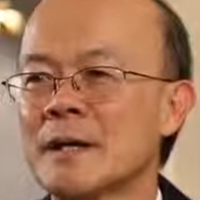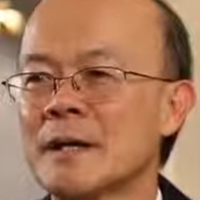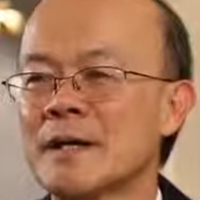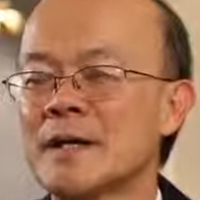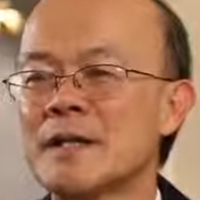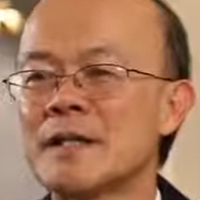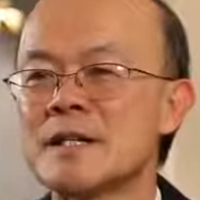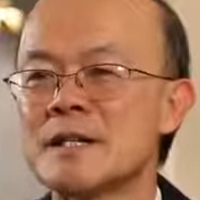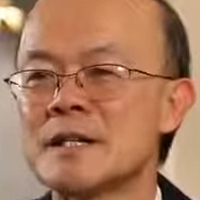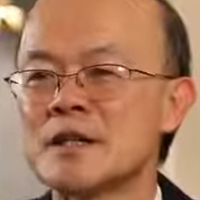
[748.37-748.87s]

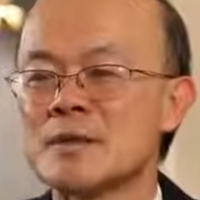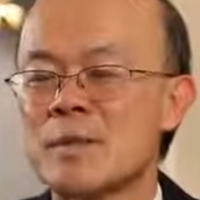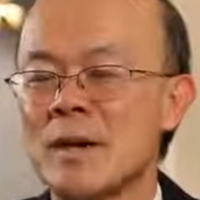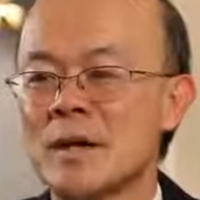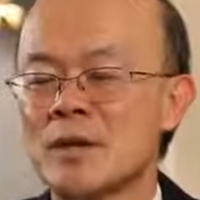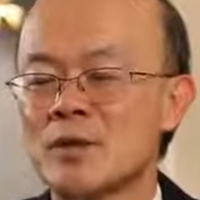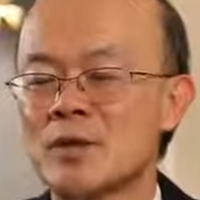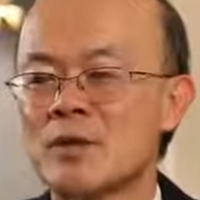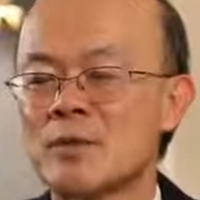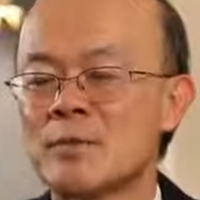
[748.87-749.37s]
This is
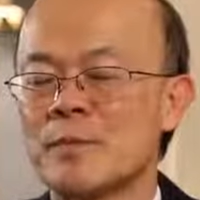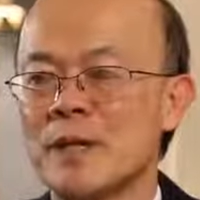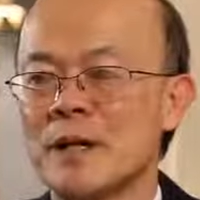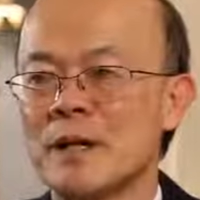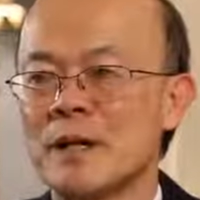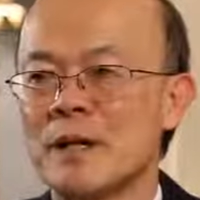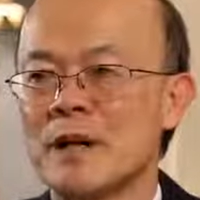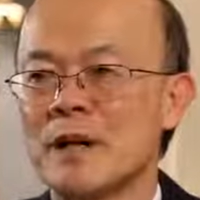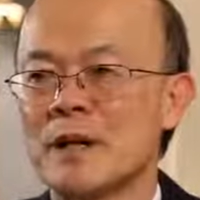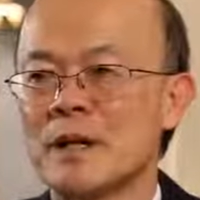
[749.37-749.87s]
special
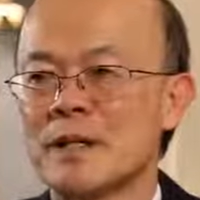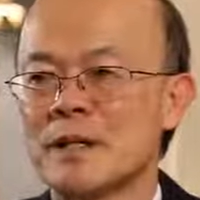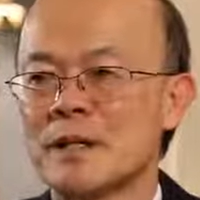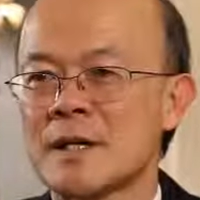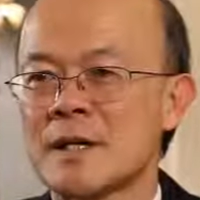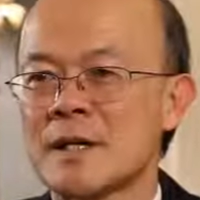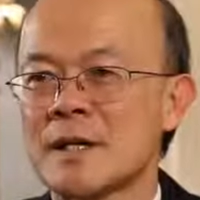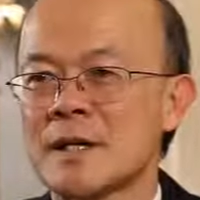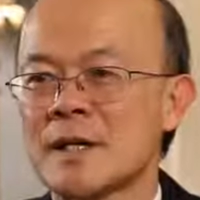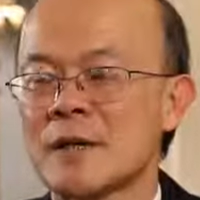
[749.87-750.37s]

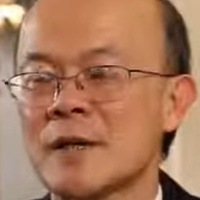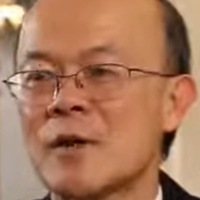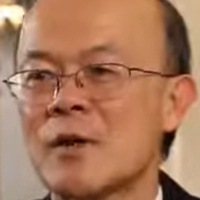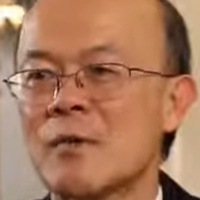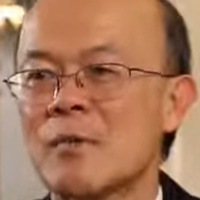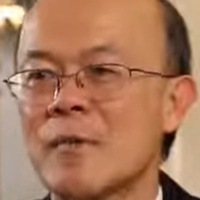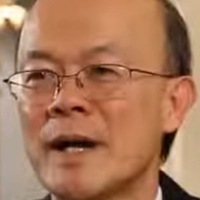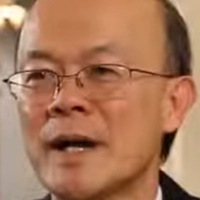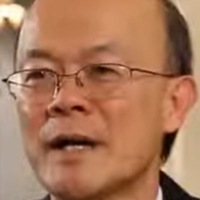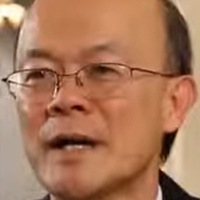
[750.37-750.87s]
because the
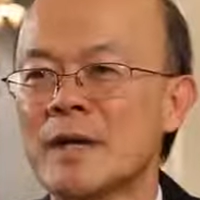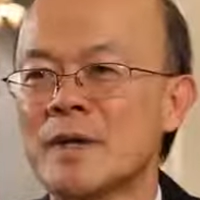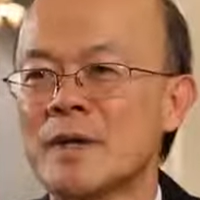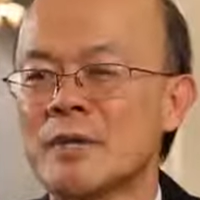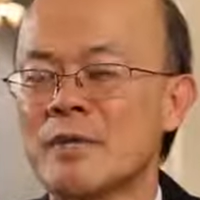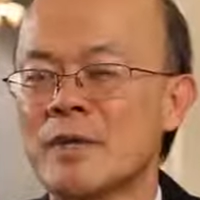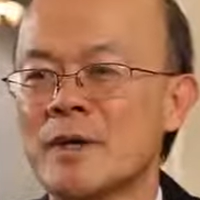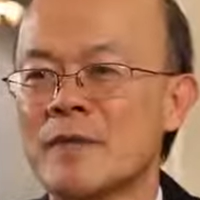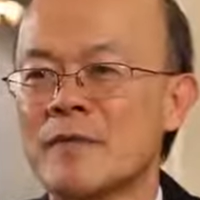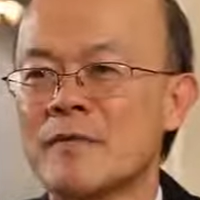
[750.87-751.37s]

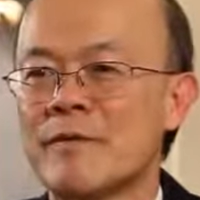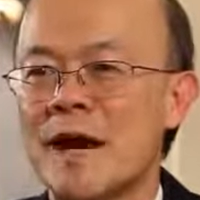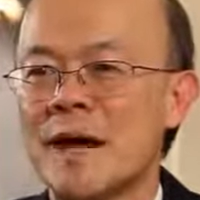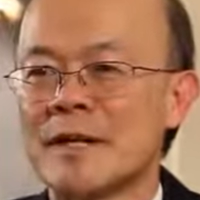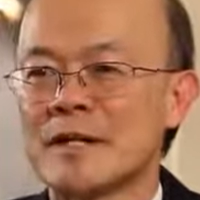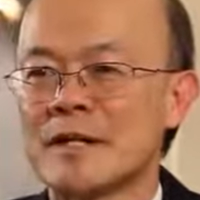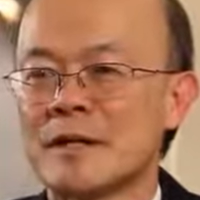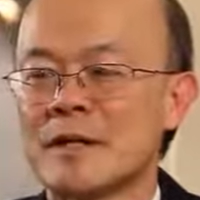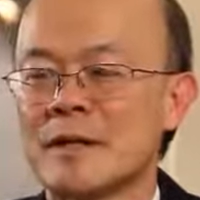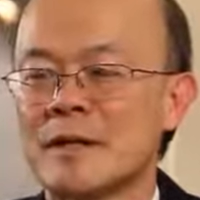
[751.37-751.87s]
omega-3
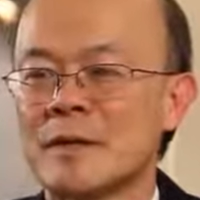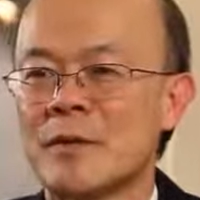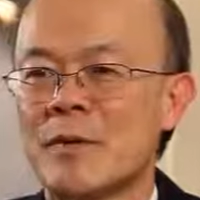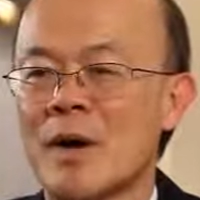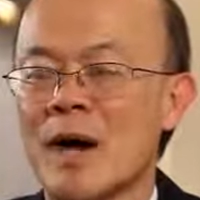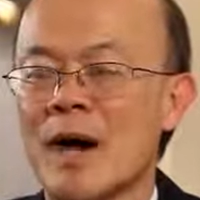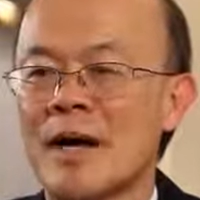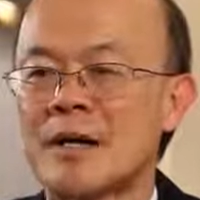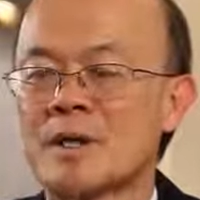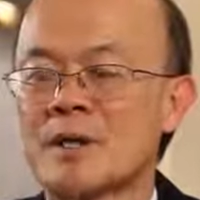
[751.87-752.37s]

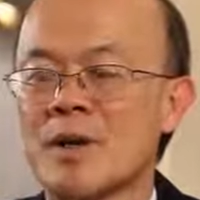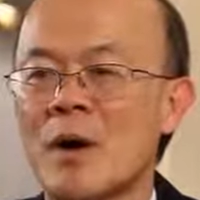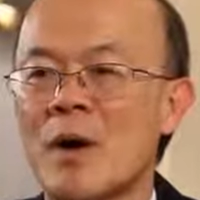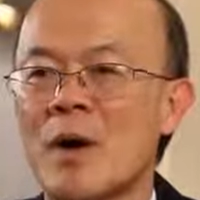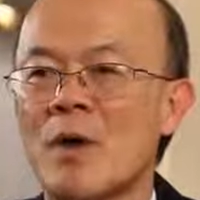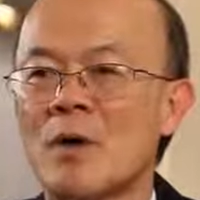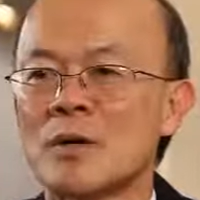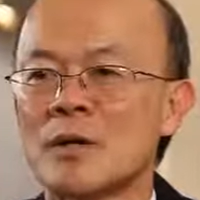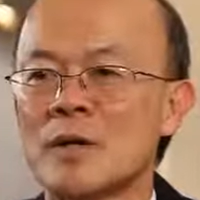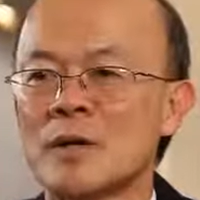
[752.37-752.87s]
vascularize
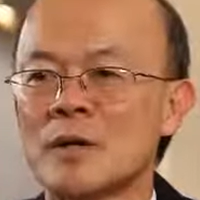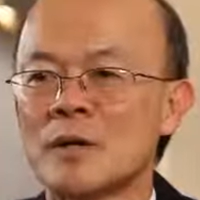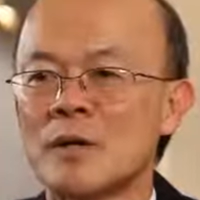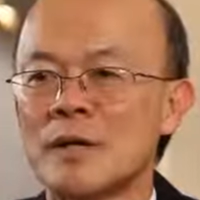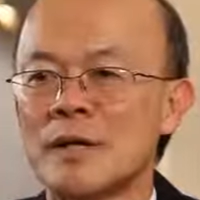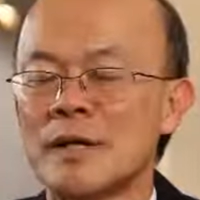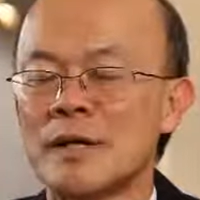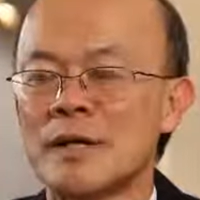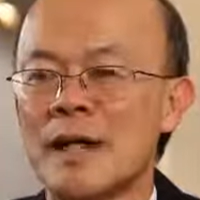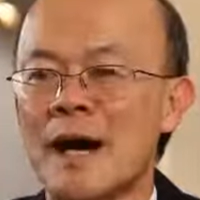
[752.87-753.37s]
all the
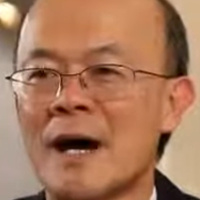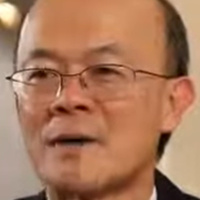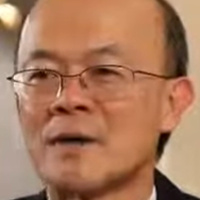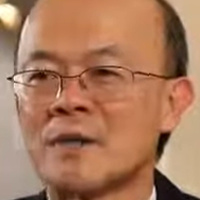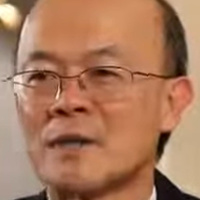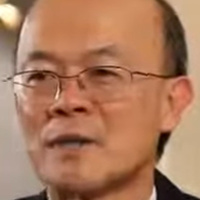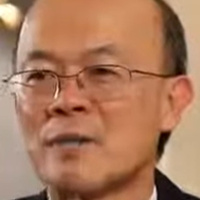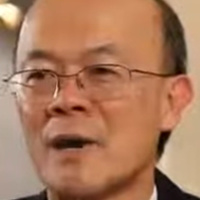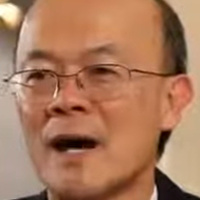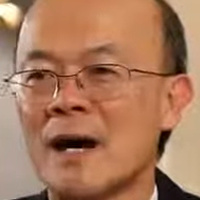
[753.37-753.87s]

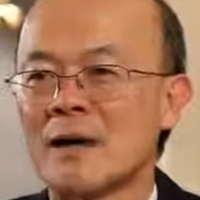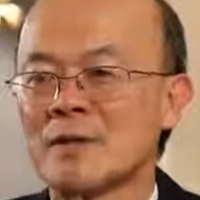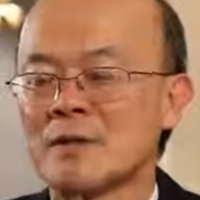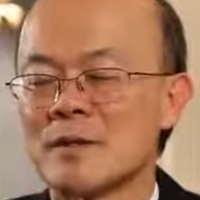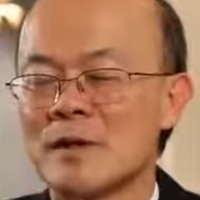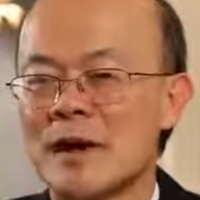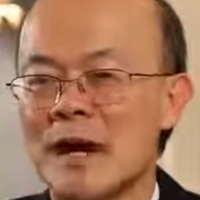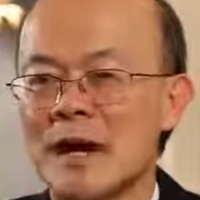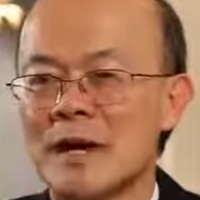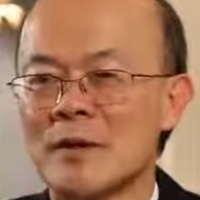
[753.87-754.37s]
30,000 miles
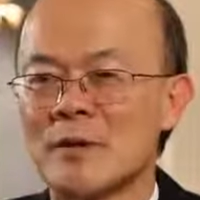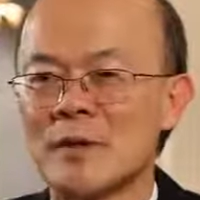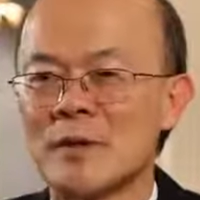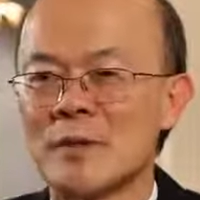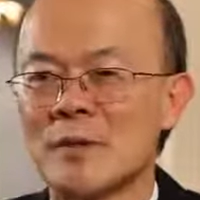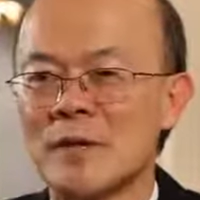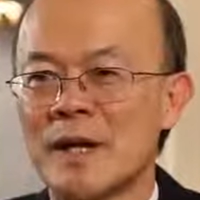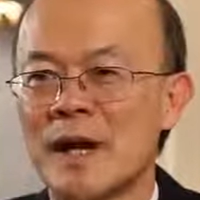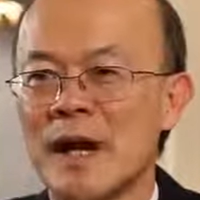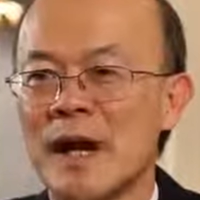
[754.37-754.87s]
of artery
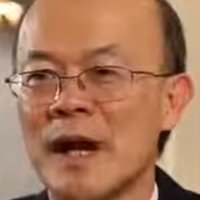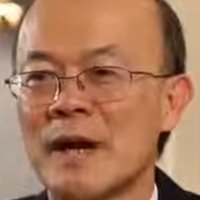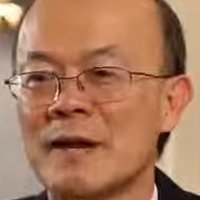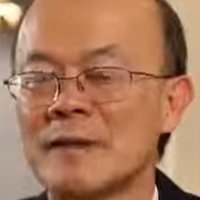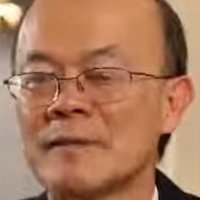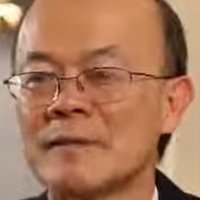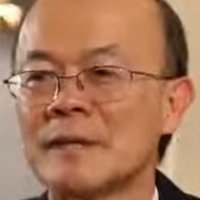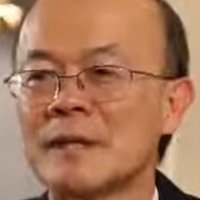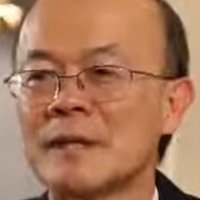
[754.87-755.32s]
we have.